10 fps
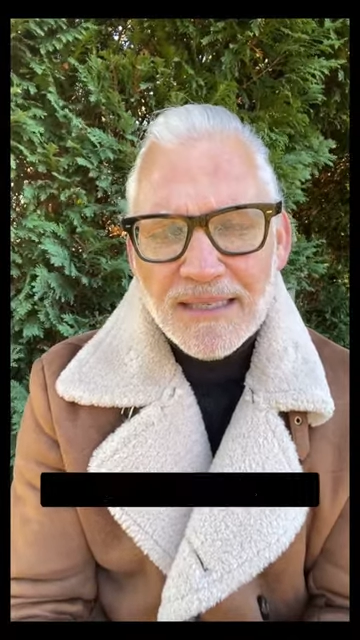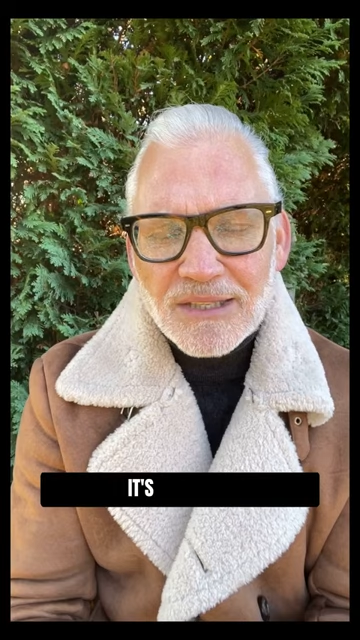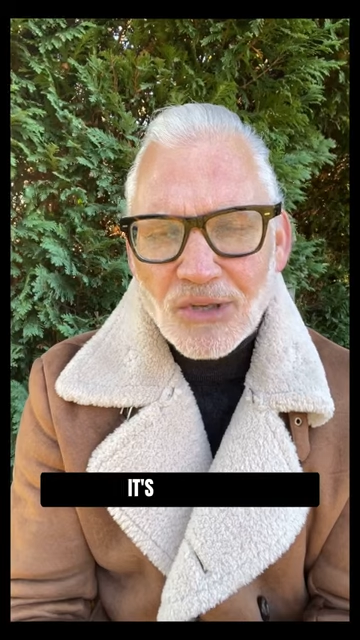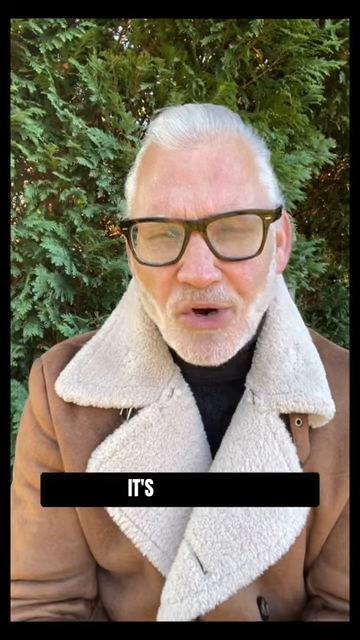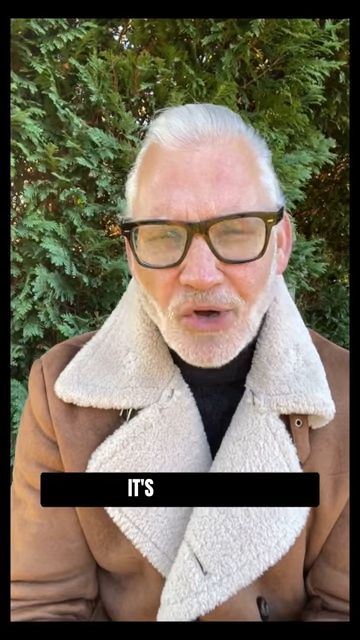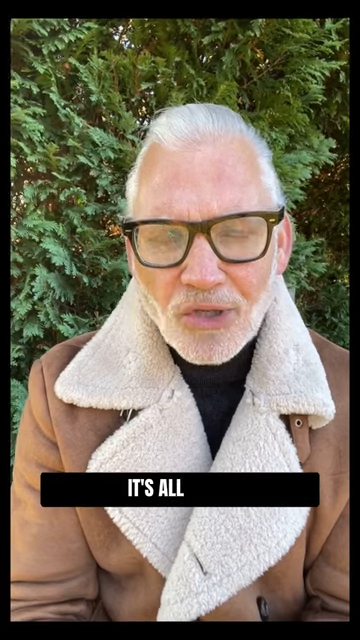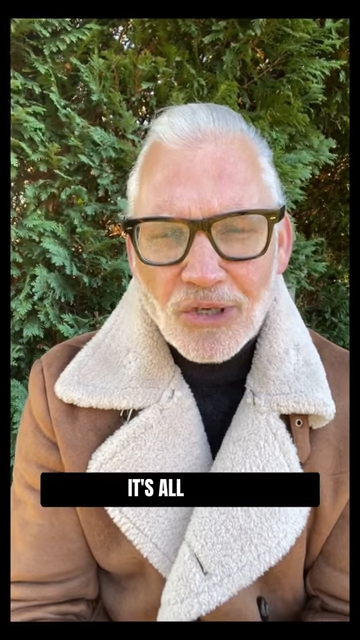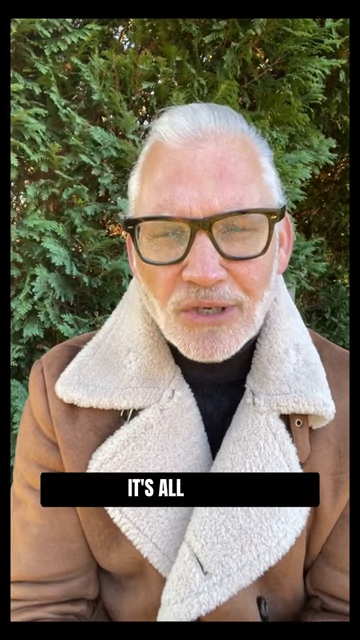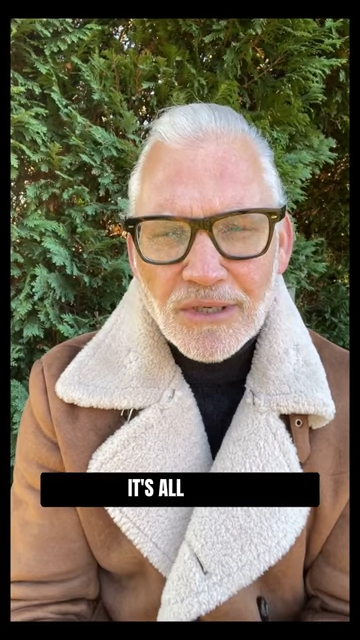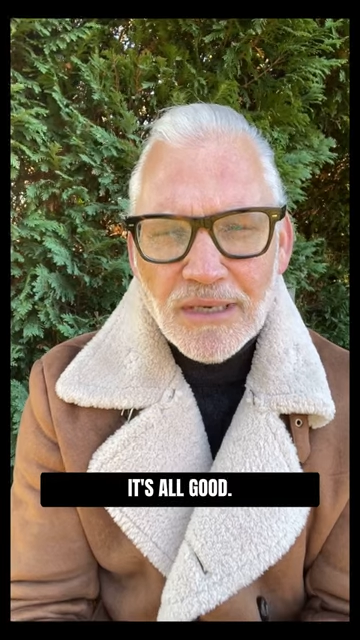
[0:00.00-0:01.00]
It's all
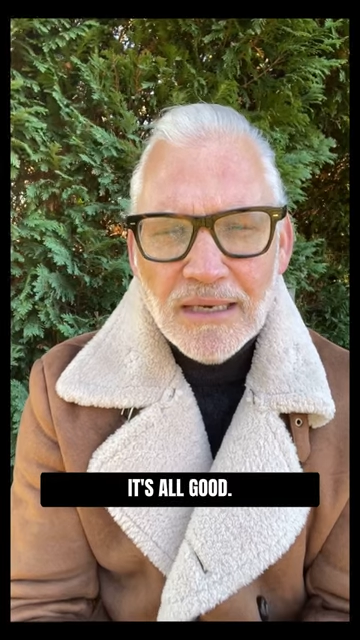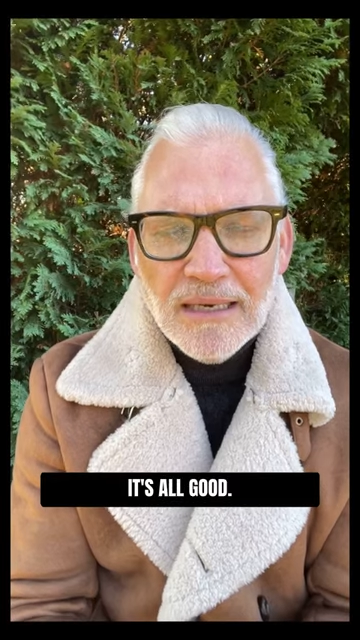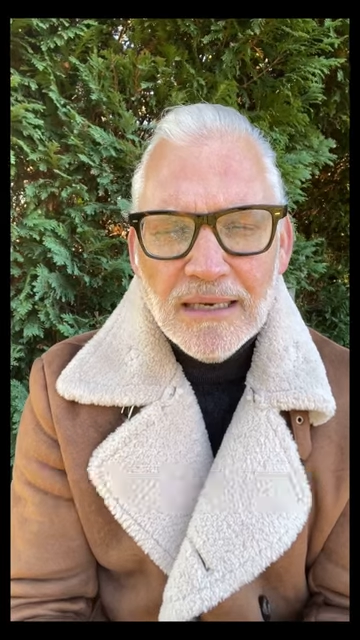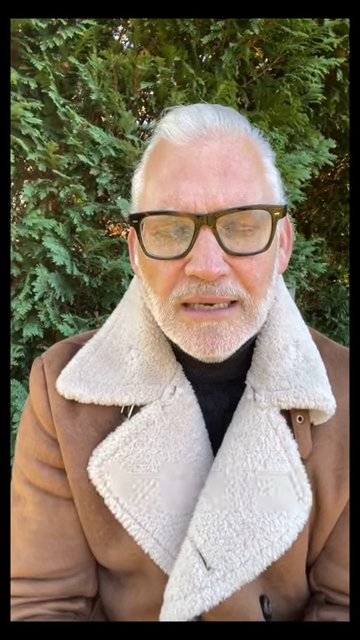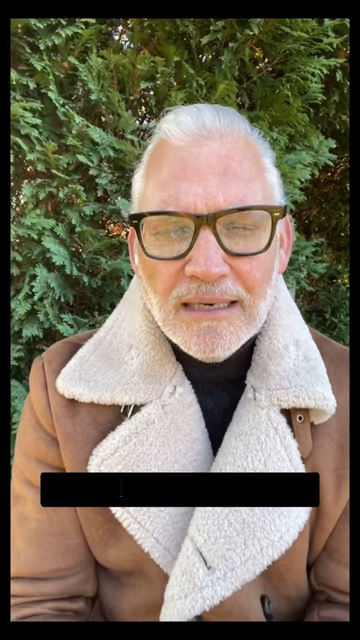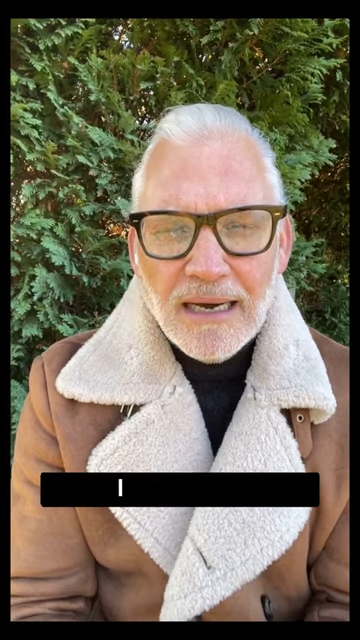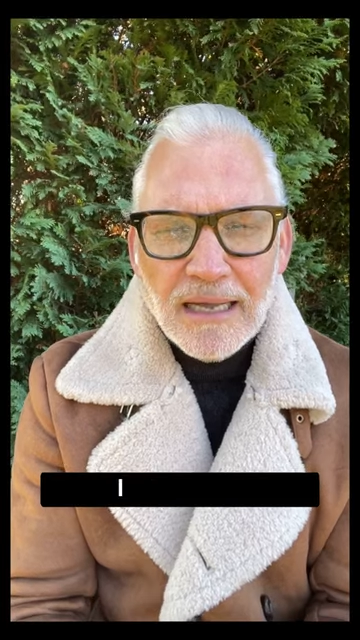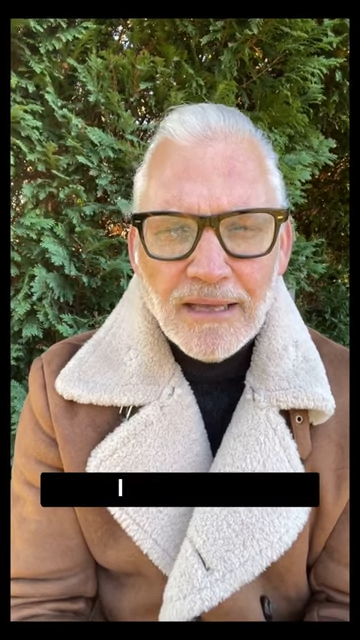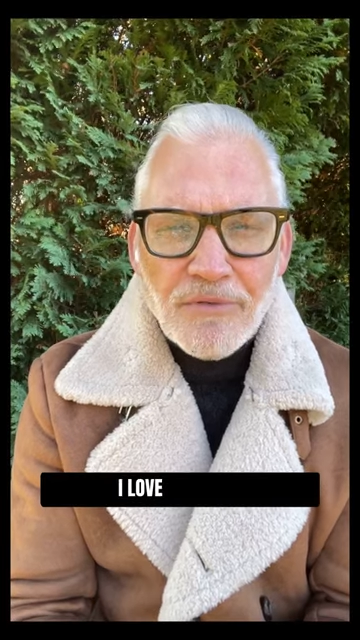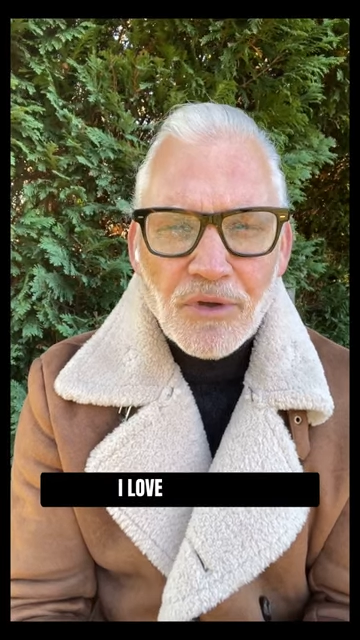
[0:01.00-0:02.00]
good. I
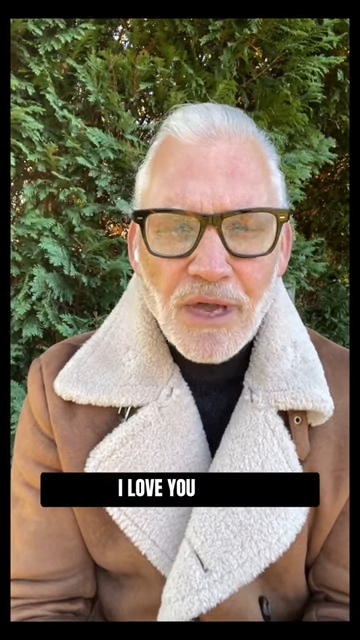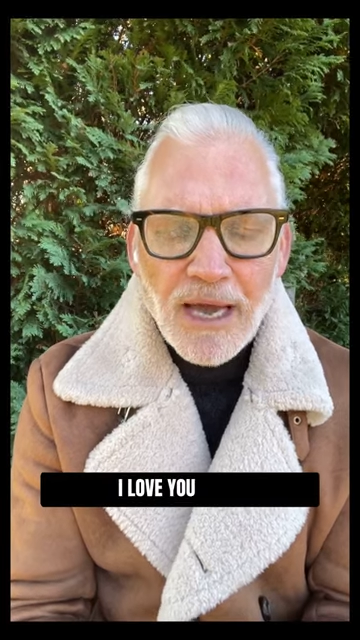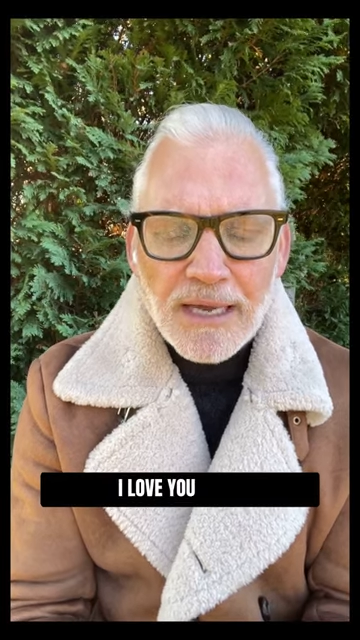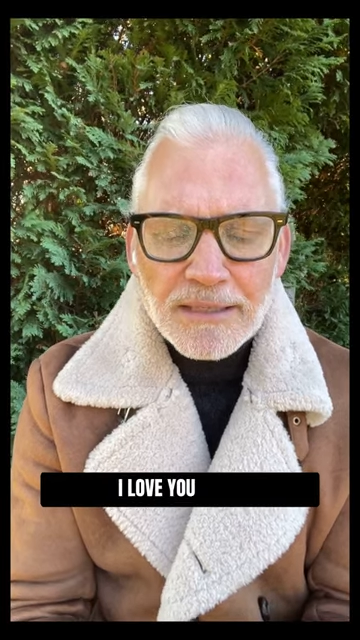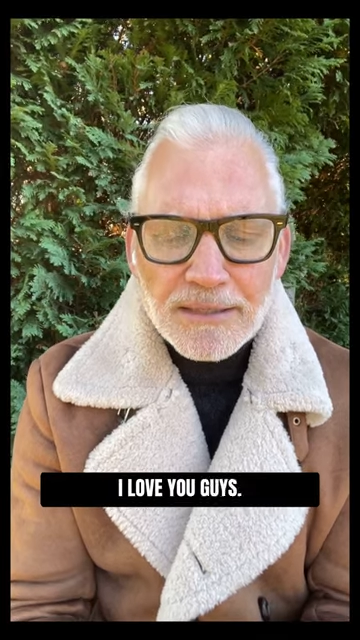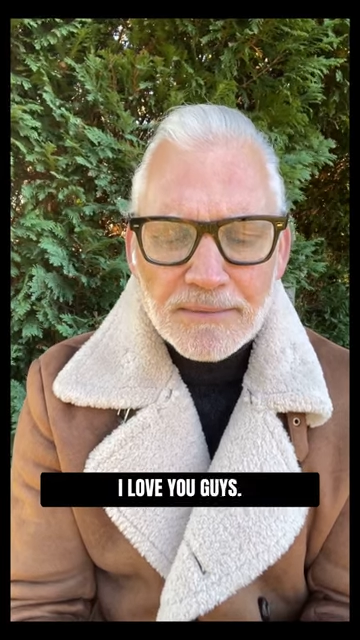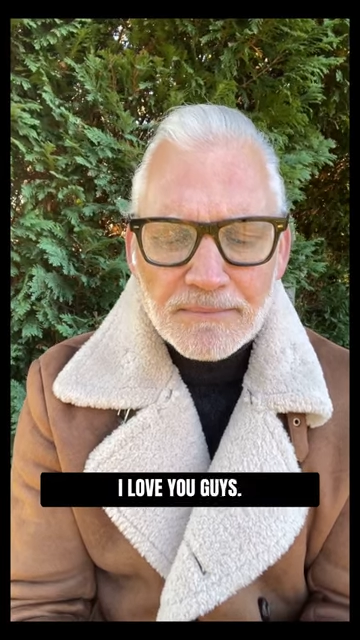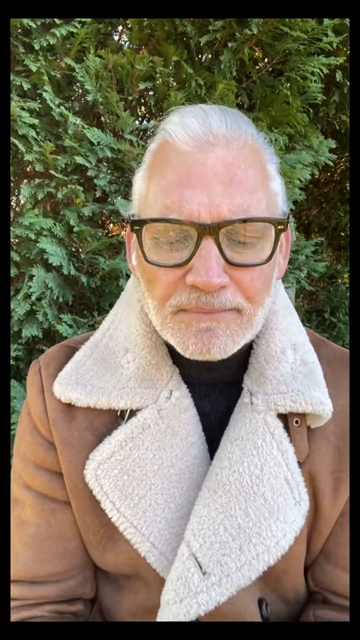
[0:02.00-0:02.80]
love you guys.